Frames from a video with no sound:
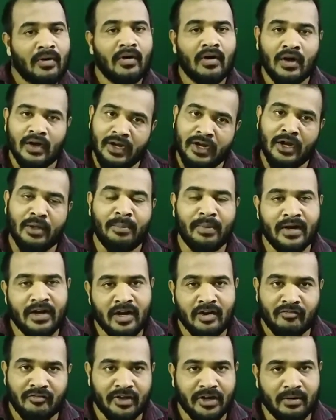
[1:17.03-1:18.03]

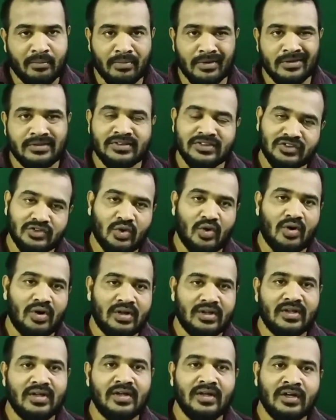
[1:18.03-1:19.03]
independent variables is
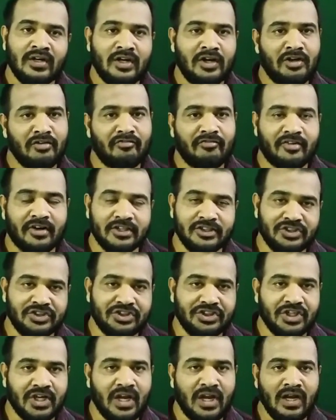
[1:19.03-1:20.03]
called the
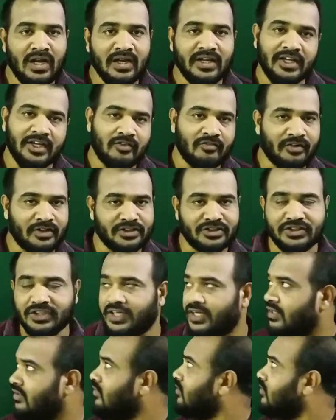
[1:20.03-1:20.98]
differential equation.